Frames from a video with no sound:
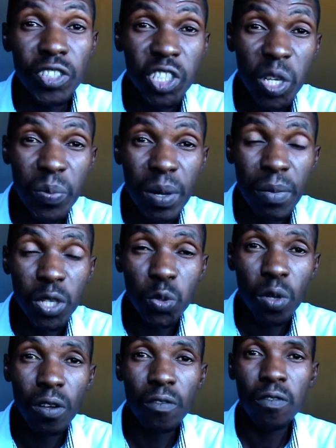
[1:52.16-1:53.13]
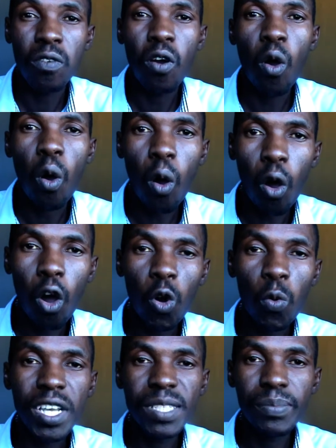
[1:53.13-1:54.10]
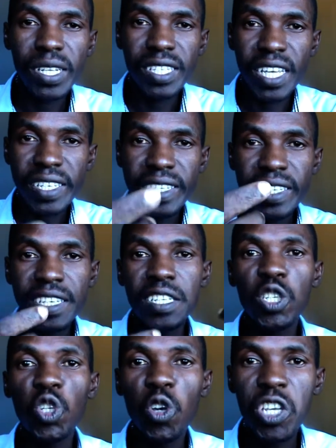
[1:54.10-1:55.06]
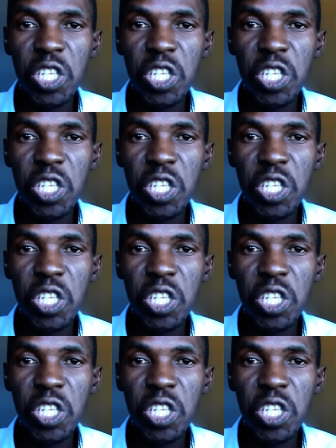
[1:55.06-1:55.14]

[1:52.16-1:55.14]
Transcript: Tip number 12, always be taking in new